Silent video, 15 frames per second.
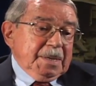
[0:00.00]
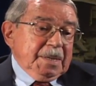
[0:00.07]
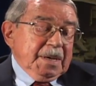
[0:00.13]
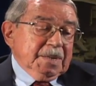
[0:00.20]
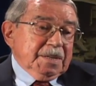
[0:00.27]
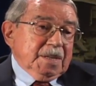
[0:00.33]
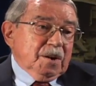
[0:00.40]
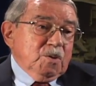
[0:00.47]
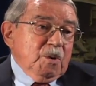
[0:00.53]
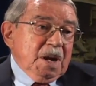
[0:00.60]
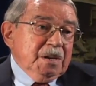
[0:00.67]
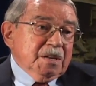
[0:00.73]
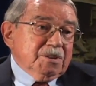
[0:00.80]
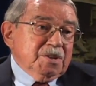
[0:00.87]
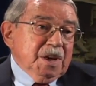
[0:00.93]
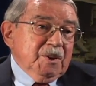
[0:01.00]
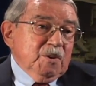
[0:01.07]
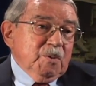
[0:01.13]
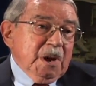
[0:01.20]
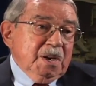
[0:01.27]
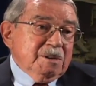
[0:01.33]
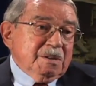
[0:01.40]
that's the greatest
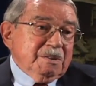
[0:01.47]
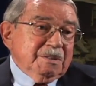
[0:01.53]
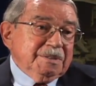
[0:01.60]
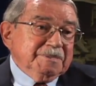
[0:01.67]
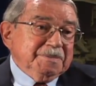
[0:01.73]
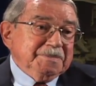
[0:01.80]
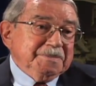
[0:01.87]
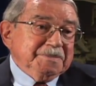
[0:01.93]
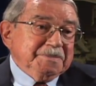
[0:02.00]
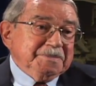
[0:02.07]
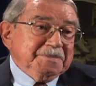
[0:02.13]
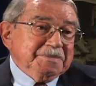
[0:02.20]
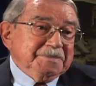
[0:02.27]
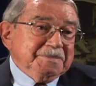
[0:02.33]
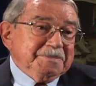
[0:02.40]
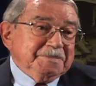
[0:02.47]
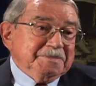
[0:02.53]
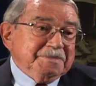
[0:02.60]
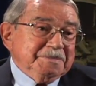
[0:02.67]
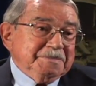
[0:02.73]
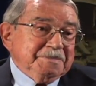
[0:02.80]
generation. Right.